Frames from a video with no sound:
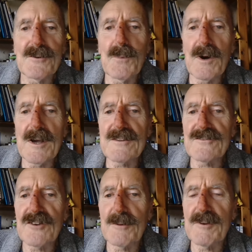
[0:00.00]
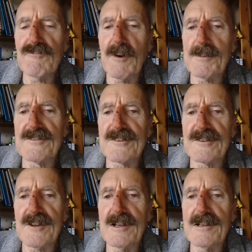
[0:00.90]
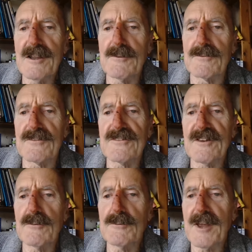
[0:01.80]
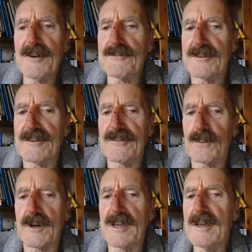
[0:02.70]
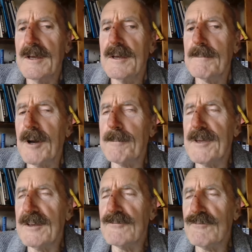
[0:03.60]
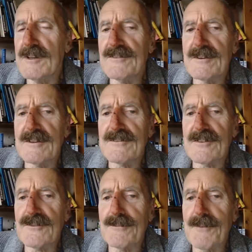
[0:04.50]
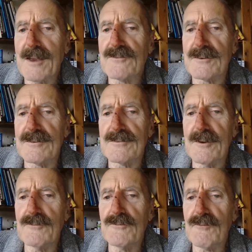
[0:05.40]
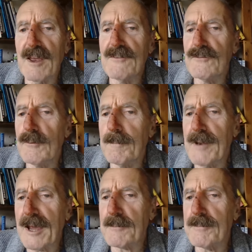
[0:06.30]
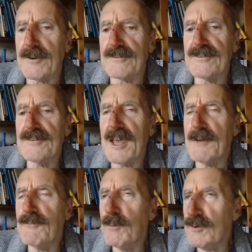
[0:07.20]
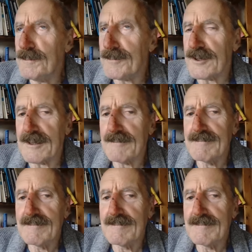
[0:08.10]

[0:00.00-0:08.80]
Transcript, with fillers: So, why is Tommy Robinson alone singled out in this way by being treated in such a fashion as no trans or black person ever would be?